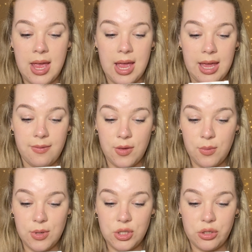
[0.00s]
If you
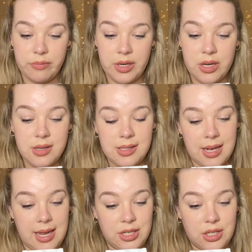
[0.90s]
wish to reuse the
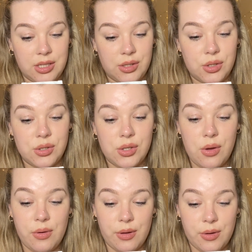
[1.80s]
lashes,
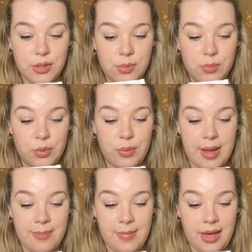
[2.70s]
soak a cotton ball
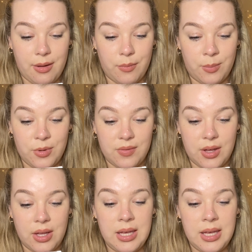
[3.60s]
in makeup remover